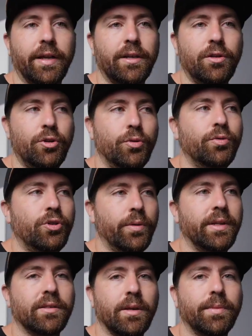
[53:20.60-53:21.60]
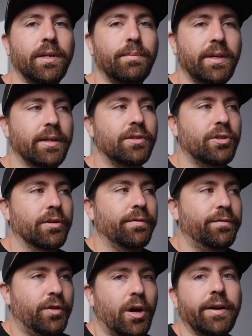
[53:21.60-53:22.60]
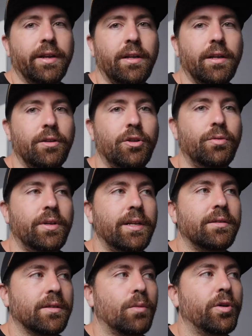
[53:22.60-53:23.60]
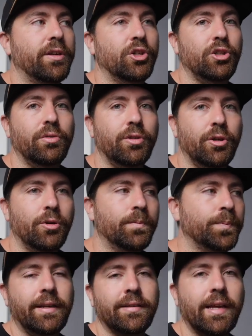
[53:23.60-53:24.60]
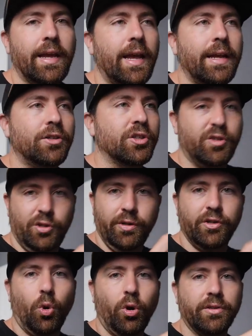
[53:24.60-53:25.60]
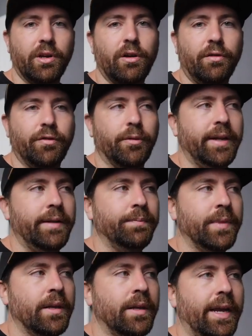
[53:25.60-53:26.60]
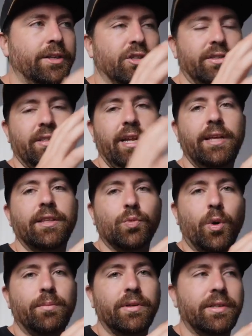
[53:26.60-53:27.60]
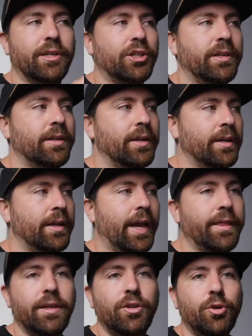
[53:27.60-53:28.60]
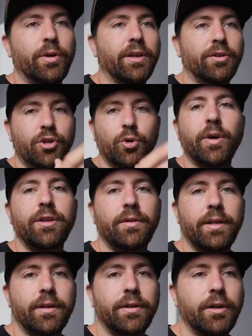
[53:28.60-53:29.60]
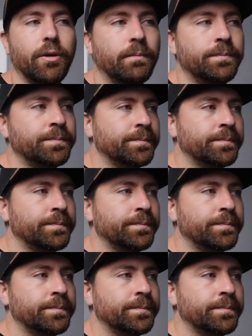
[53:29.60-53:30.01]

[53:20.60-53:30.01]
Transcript: like you doing something because you're vlogging and you need someone to shoot you, and say, hey, just do this horizontal for me and just stay in this one position, and then you can do what you need to do.